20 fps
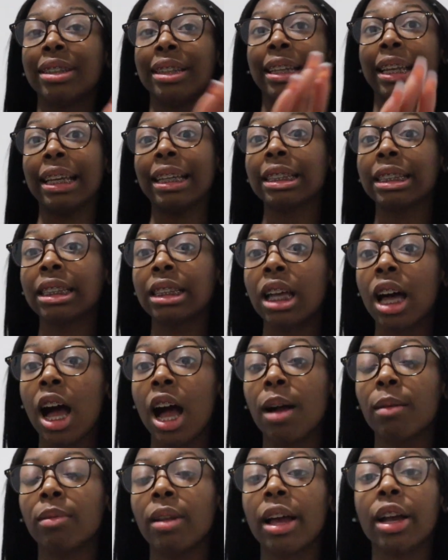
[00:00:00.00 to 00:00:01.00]

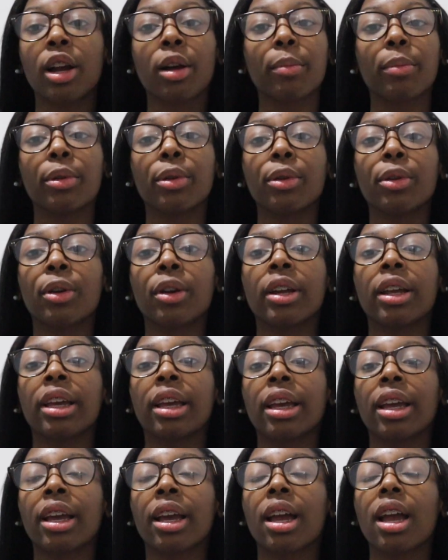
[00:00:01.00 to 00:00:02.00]
desktop like computer,
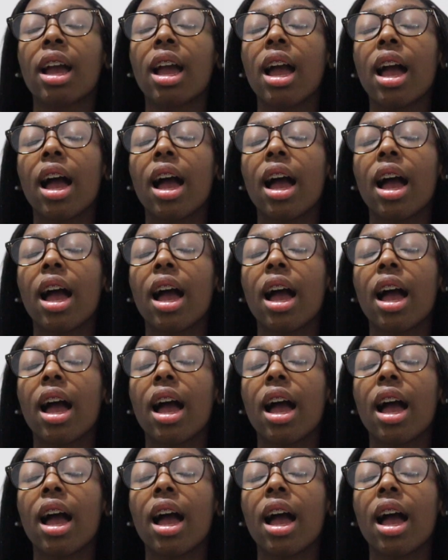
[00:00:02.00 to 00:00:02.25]
and